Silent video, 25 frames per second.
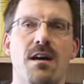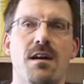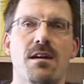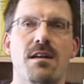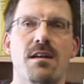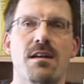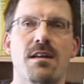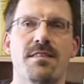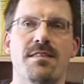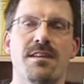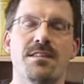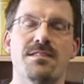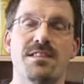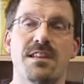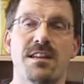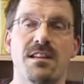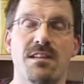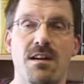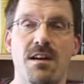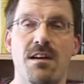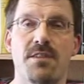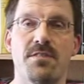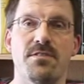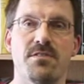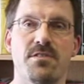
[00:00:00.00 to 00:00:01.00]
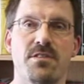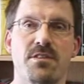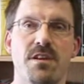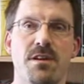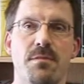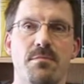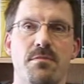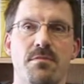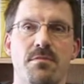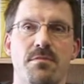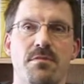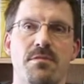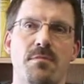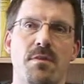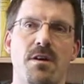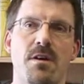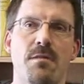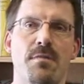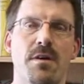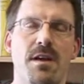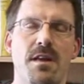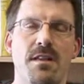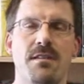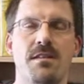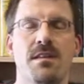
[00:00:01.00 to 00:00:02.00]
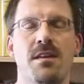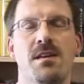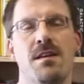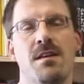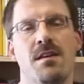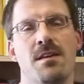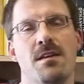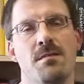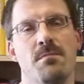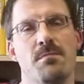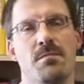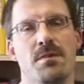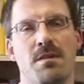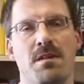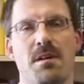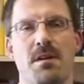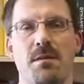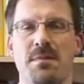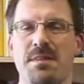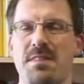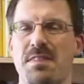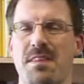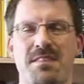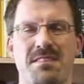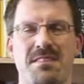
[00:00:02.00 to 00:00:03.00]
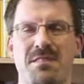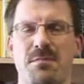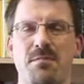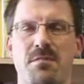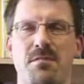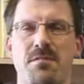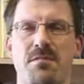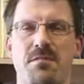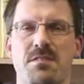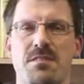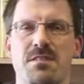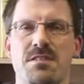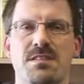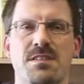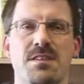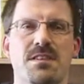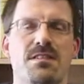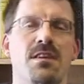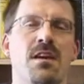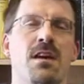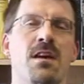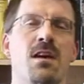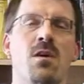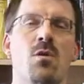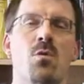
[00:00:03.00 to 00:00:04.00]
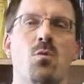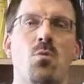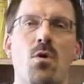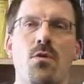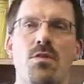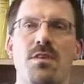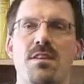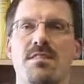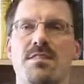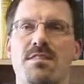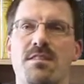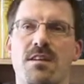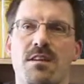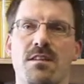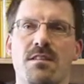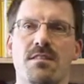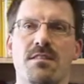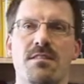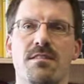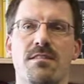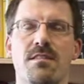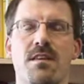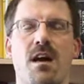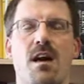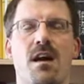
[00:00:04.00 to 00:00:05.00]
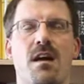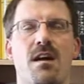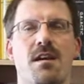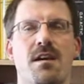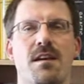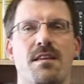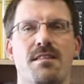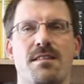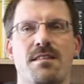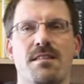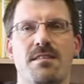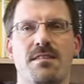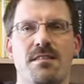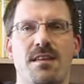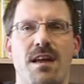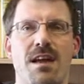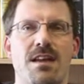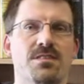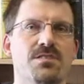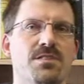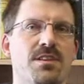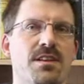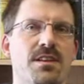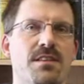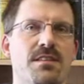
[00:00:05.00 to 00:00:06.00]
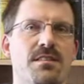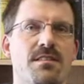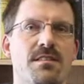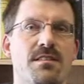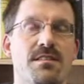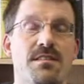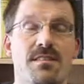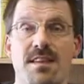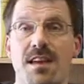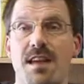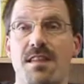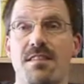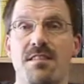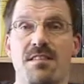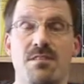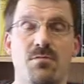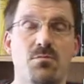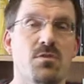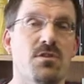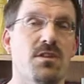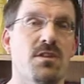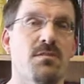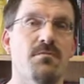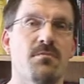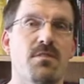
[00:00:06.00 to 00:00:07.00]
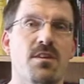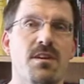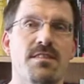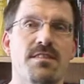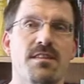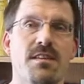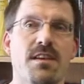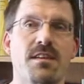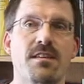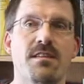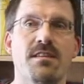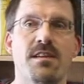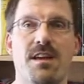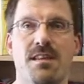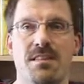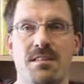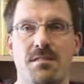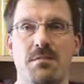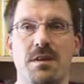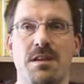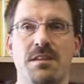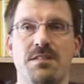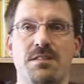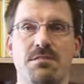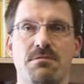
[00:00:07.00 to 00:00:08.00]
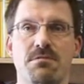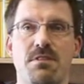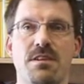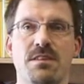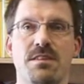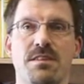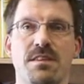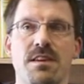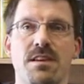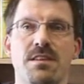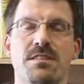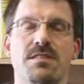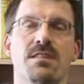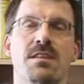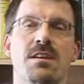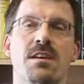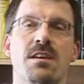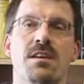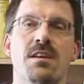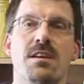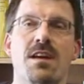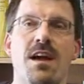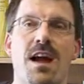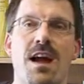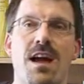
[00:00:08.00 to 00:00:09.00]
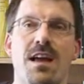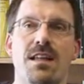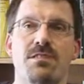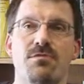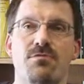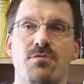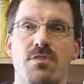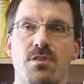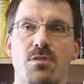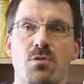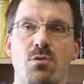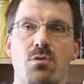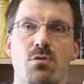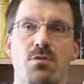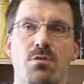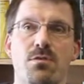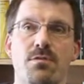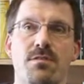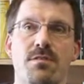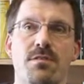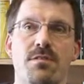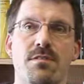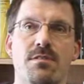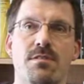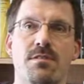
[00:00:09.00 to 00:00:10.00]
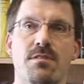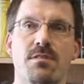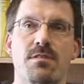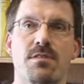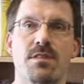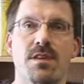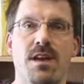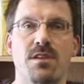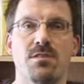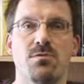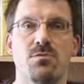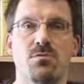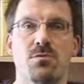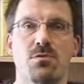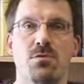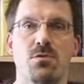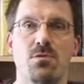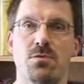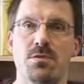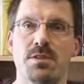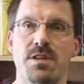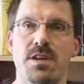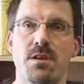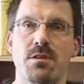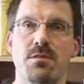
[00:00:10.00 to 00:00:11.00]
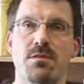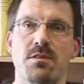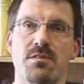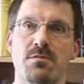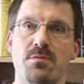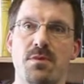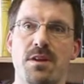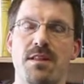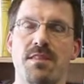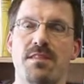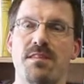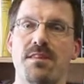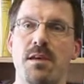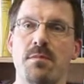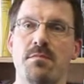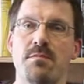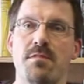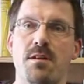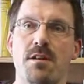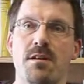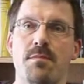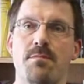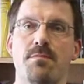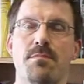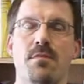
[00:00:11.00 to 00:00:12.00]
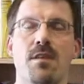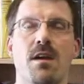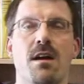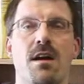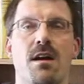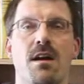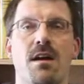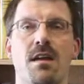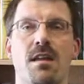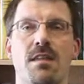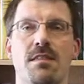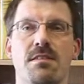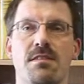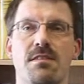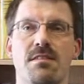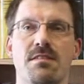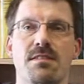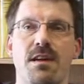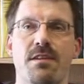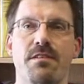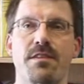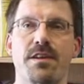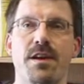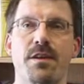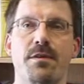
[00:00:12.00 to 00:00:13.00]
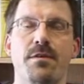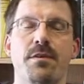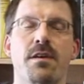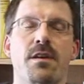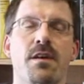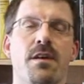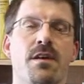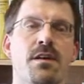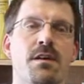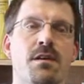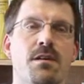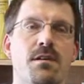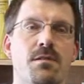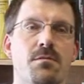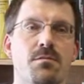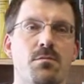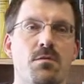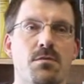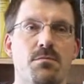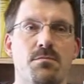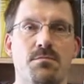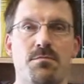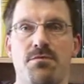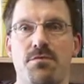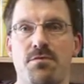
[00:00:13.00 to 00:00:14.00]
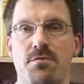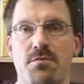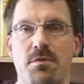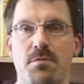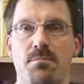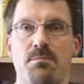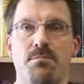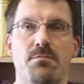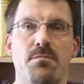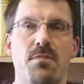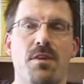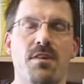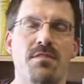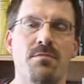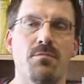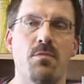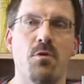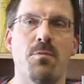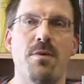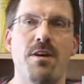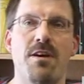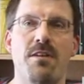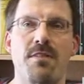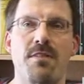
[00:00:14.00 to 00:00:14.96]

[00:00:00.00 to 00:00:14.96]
It's actually a LiveScribe smart pen, but I mean there's a number of varieties. What this does is it actually scans what I'm writing as I'm actually writing it and records the actual audio as well at the same time in stereo through a small pair of